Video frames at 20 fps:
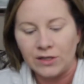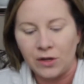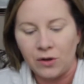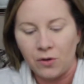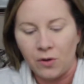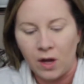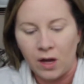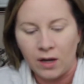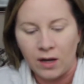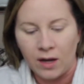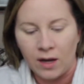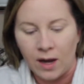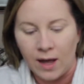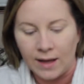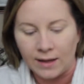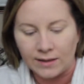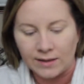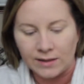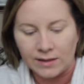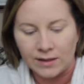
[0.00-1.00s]
so
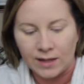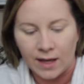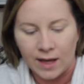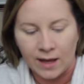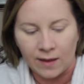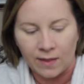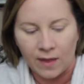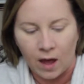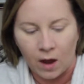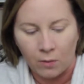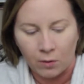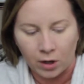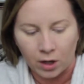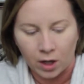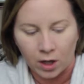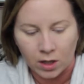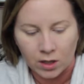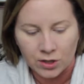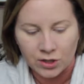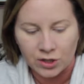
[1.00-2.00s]
next thing that we're
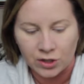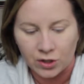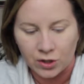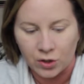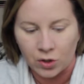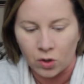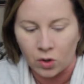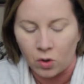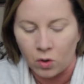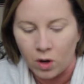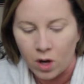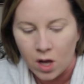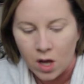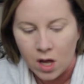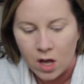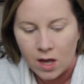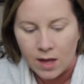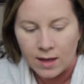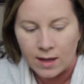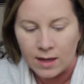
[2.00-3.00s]
gonna do
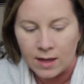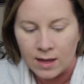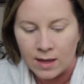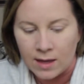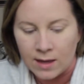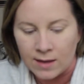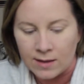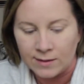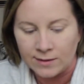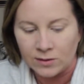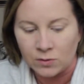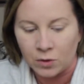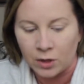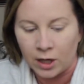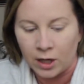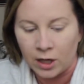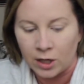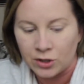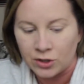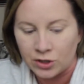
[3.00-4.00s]
is we're
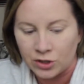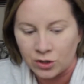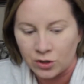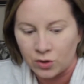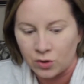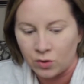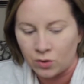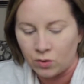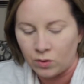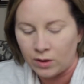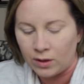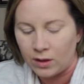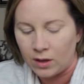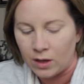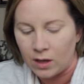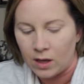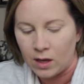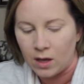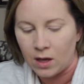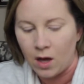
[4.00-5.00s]
gonna do
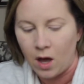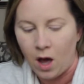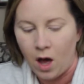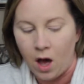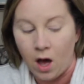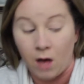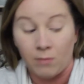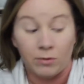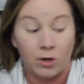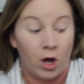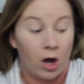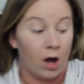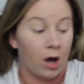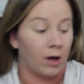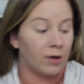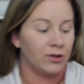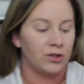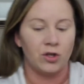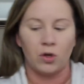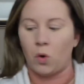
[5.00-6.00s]
the
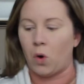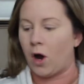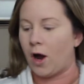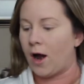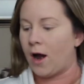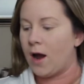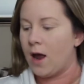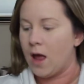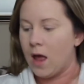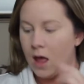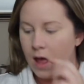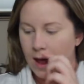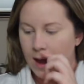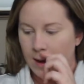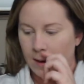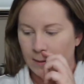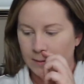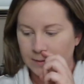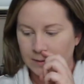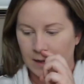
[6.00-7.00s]
contour.
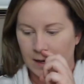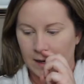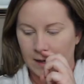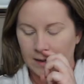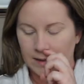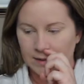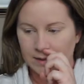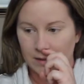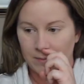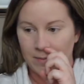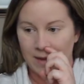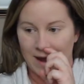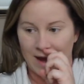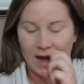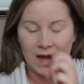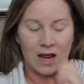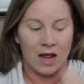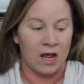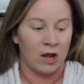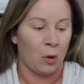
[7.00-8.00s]
And I was kind of
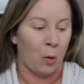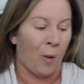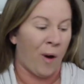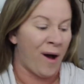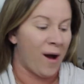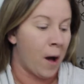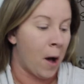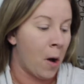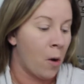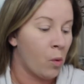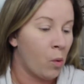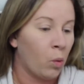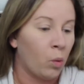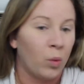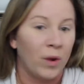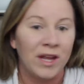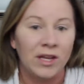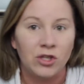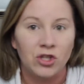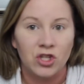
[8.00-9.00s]
debating
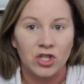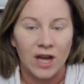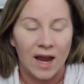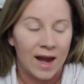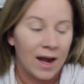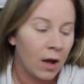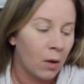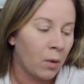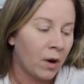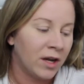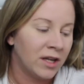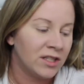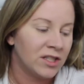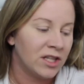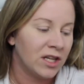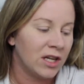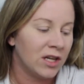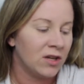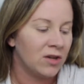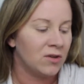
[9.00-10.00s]
which shade I wanted
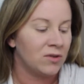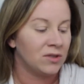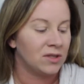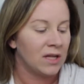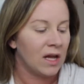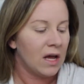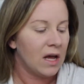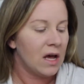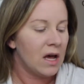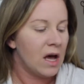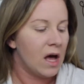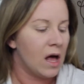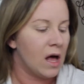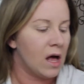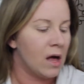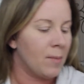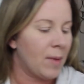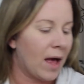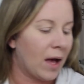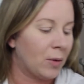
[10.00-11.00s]
to use.
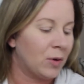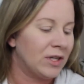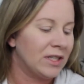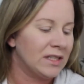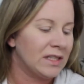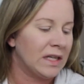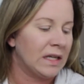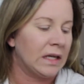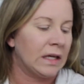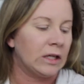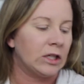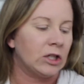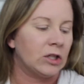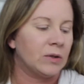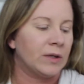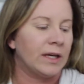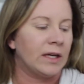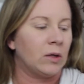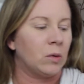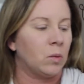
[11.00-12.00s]
I was going to
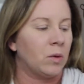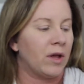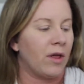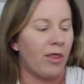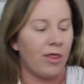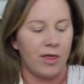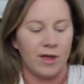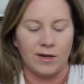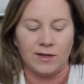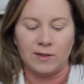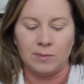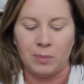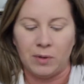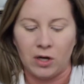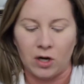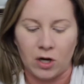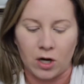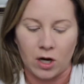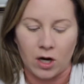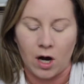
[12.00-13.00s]
go in with this
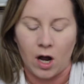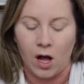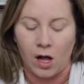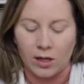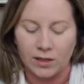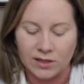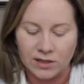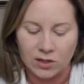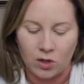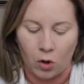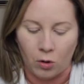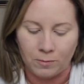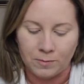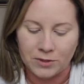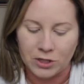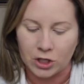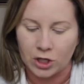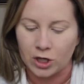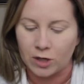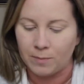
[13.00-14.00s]
Pure
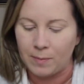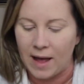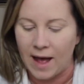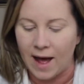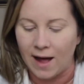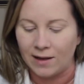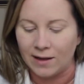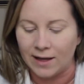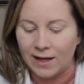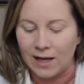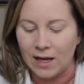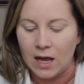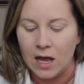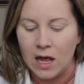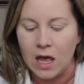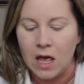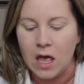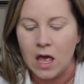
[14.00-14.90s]
Sculptor palette